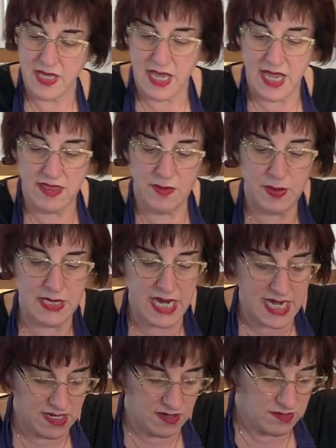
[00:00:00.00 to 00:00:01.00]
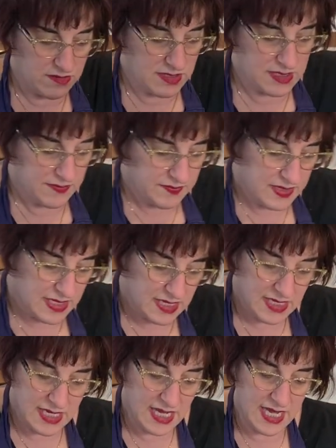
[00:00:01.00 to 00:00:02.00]
and the potatoes,
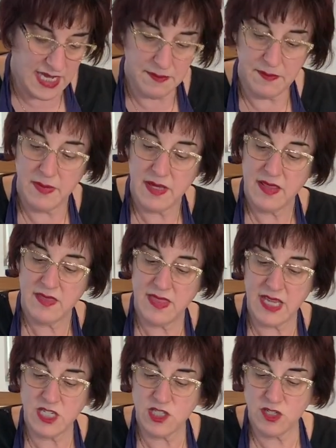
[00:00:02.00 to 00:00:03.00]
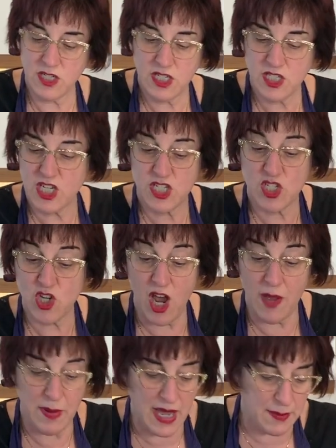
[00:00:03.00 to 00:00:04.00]
they should just
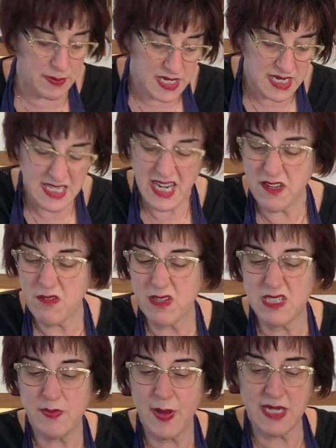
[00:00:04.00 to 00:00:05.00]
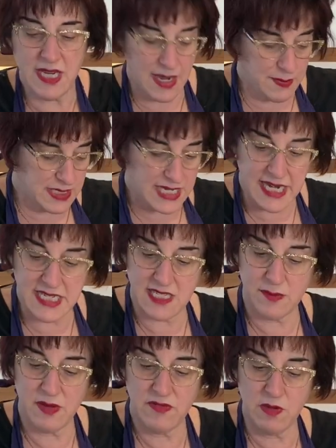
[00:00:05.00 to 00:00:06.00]
chop up. Now you can spend time and dice
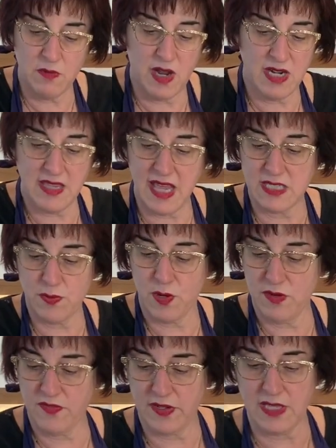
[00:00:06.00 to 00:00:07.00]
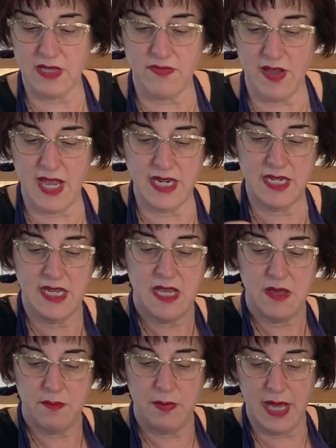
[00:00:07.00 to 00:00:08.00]
them if you want, that's perfectly fine,
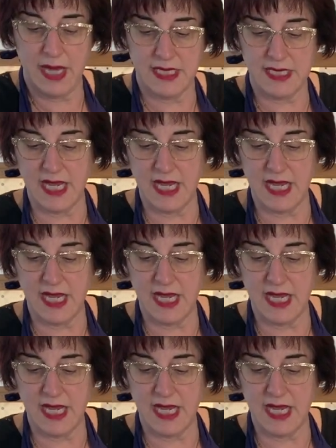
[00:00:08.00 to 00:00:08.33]
but